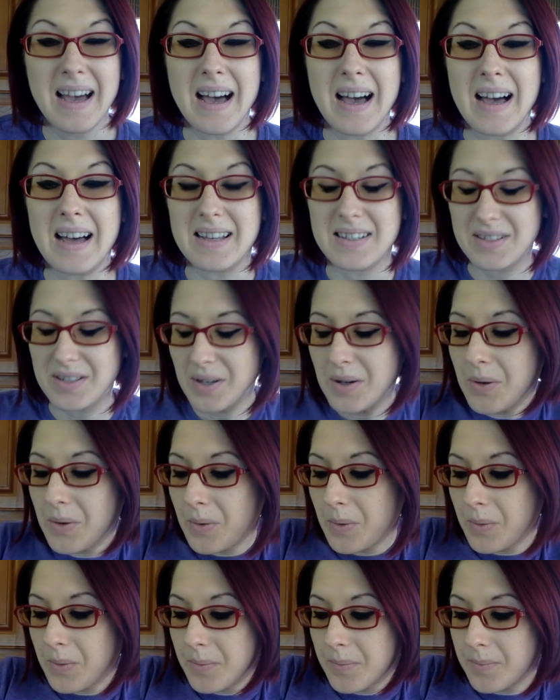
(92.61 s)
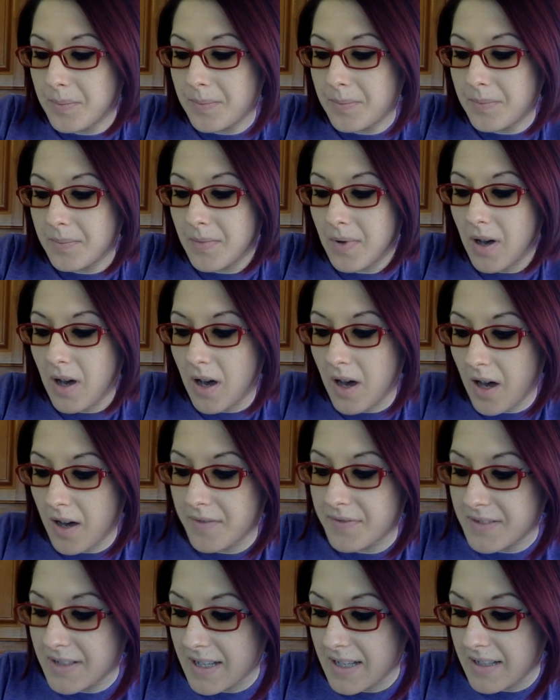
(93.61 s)
Uh, so
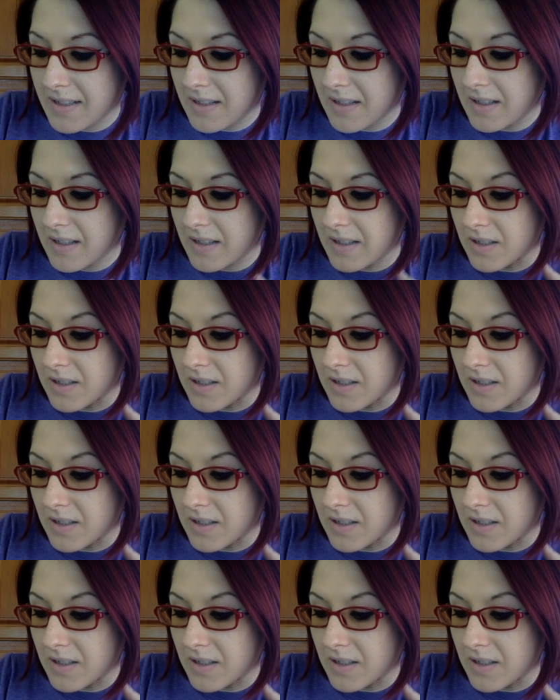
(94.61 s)
often